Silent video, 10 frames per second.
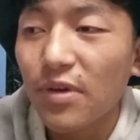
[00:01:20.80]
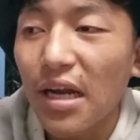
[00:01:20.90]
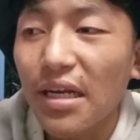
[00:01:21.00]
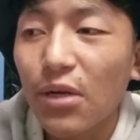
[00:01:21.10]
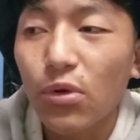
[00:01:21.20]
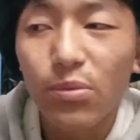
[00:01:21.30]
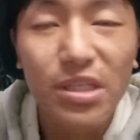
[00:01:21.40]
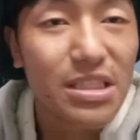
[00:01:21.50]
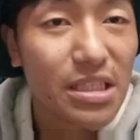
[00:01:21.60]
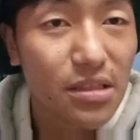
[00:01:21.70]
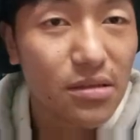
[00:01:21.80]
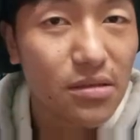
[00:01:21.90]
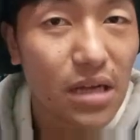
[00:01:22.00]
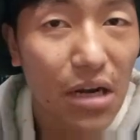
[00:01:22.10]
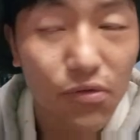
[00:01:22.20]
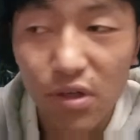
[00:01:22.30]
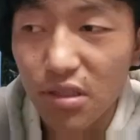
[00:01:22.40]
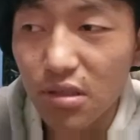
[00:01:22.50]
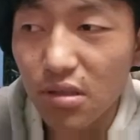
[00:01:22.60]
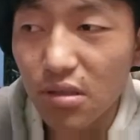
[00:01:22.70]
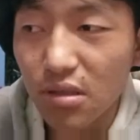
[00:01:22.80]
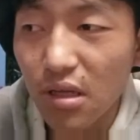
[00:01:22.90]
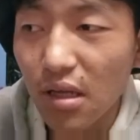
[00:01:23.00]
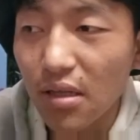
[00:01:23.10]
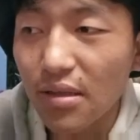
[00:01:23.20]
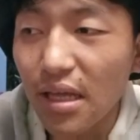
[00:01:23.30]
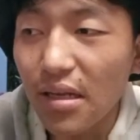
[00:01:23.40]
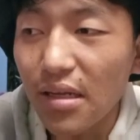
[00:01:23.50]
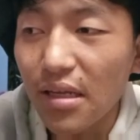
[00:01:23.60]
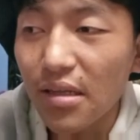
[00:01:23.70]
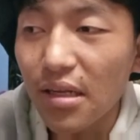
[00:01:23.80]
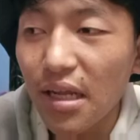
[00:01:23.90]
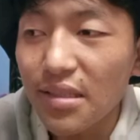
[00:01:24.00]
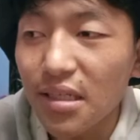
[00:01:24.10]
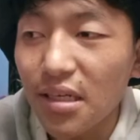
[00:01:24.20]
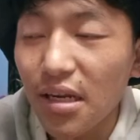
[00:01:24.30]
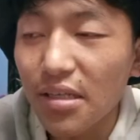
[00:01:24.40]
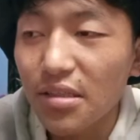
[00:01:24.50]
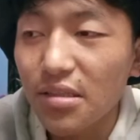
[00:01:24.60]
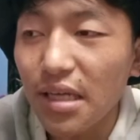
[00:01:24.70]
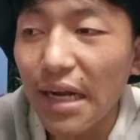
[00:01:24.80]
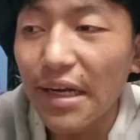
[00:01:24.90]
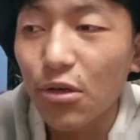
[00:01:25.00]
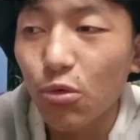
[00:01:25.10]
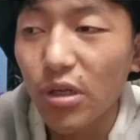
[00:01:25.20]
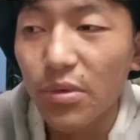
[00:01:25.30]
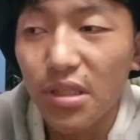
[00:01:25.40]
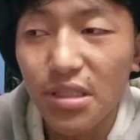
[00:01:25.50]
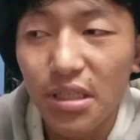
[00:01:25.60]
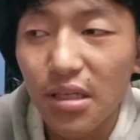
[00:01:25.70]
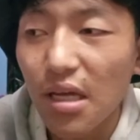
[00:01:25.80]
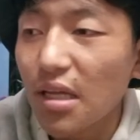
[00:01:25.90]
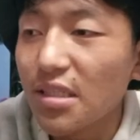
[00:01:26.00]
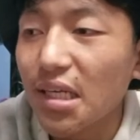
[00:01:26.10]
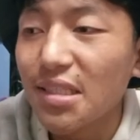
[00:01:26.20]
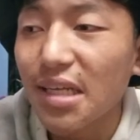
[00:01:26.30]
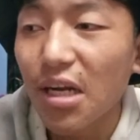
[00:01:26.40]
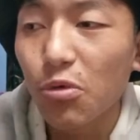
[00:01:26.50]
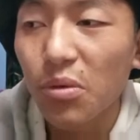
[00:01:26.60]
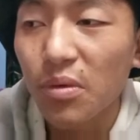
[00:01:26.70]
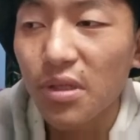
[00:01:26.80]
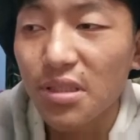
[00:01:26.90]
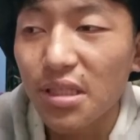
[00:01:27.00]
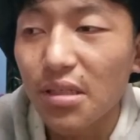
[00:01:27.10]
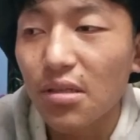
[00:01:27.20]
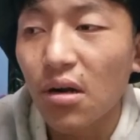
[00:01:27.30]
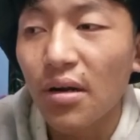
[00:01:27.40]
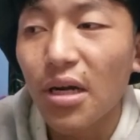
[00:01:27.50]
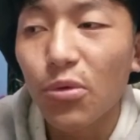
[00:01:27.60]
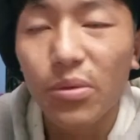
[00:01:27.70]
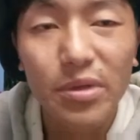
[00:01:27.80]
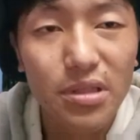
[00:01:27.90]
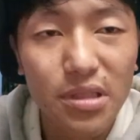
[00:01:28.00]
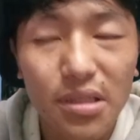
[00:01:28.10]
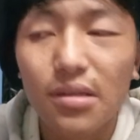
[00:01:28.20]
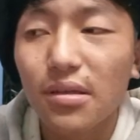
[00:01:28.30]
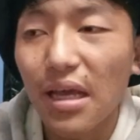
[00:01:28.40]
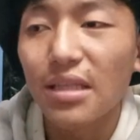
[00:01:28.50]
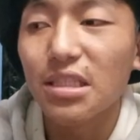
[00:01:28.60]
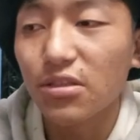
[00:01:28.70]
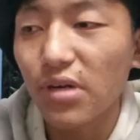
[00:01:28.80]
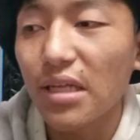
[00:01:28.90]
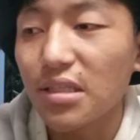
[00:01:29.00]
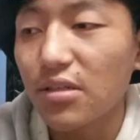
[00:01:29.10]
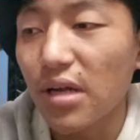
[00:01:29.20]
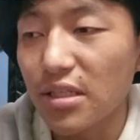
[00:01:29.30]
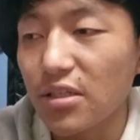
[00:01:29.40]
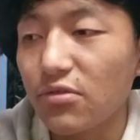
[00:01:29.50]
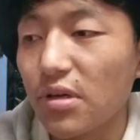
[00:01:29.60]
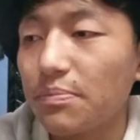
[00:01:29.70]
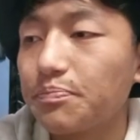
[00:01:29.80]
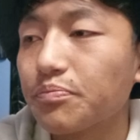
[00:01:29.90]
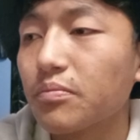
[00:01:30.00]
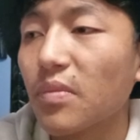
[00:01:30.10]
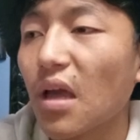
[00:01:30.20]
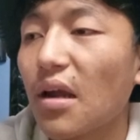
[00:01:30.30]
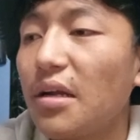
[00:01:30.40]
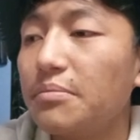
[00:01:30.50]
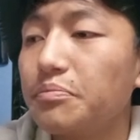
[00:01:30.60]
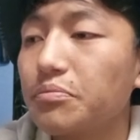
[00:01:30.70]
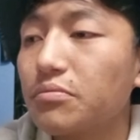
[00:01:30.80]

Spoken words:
19 will be seen at first. Then in the next iterations, 82 will be the scene, 68 will be the scene, 100 will be the scene, etc., etc., etc. Right?